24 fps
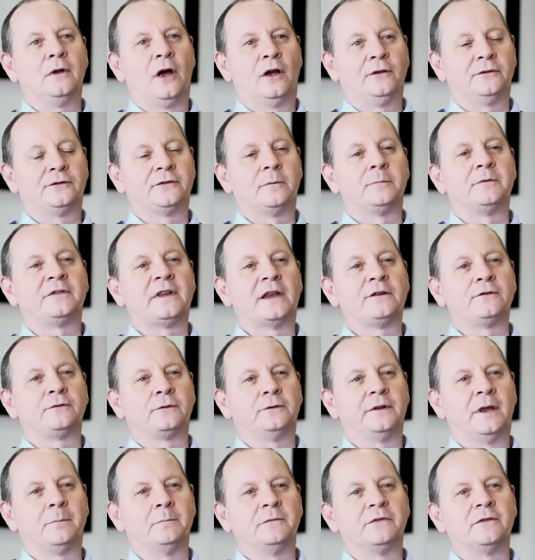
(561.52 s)

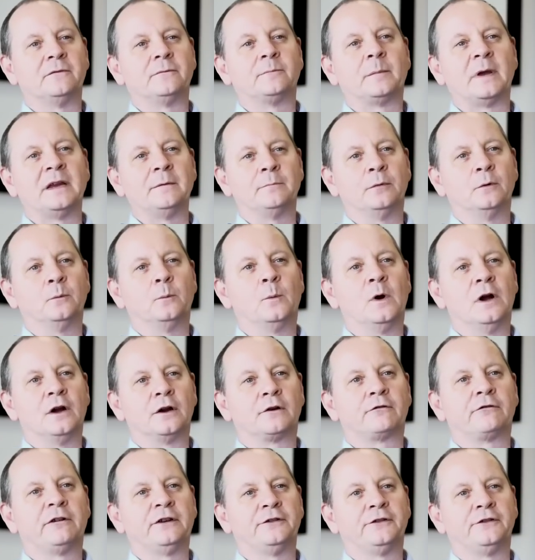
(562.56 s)
substantial numbers of people were
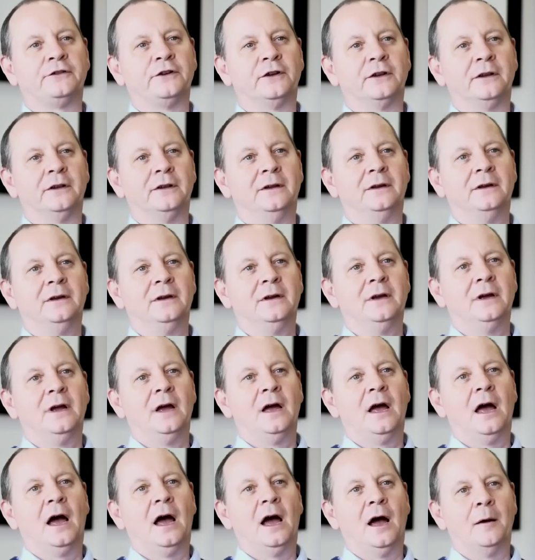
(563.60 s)
Christian,
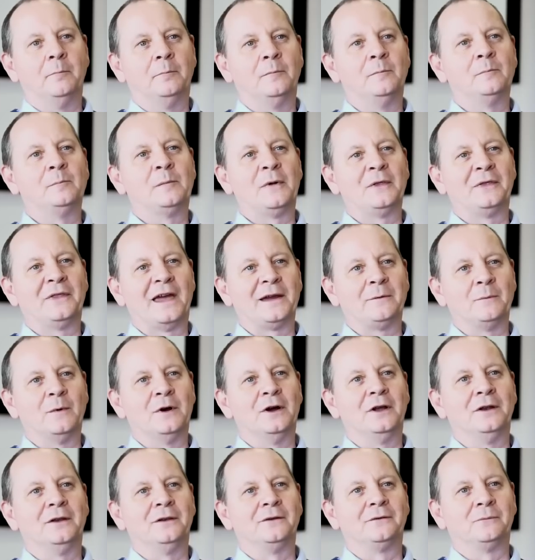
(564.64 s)
but they
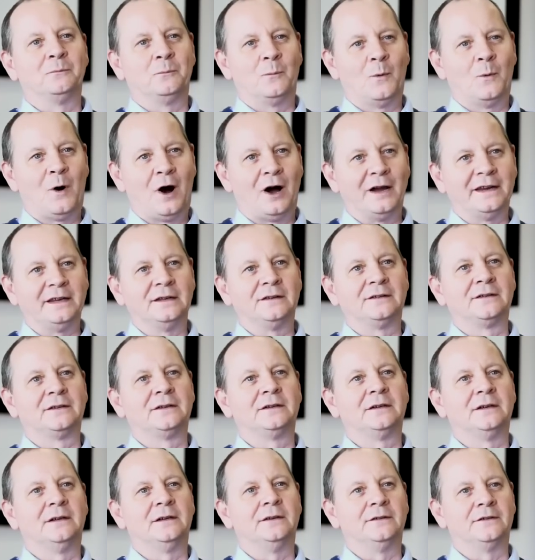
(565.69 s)
weren't white.
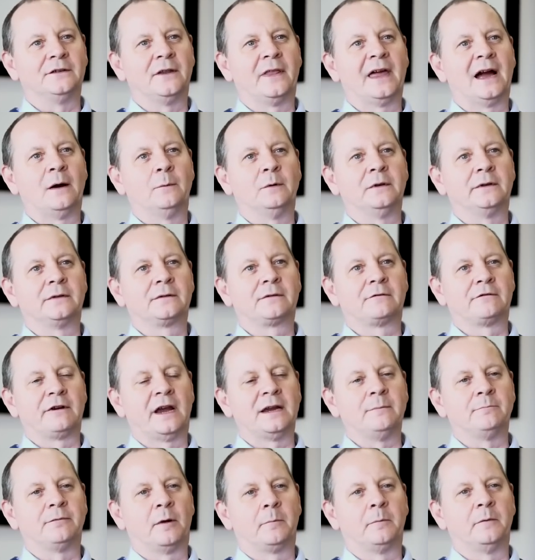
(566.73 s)
And so that would
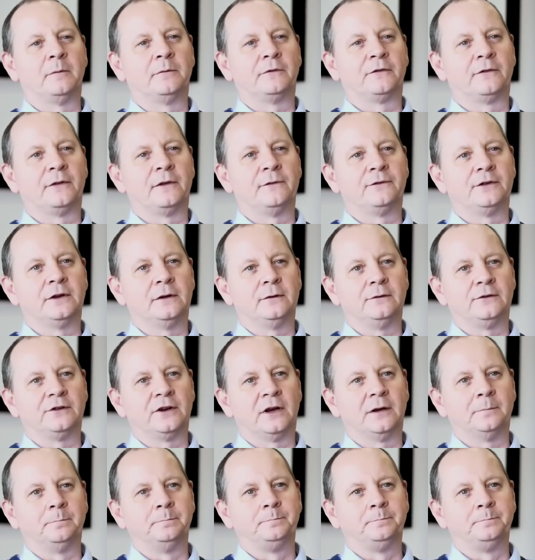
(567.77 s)
create problems for the future.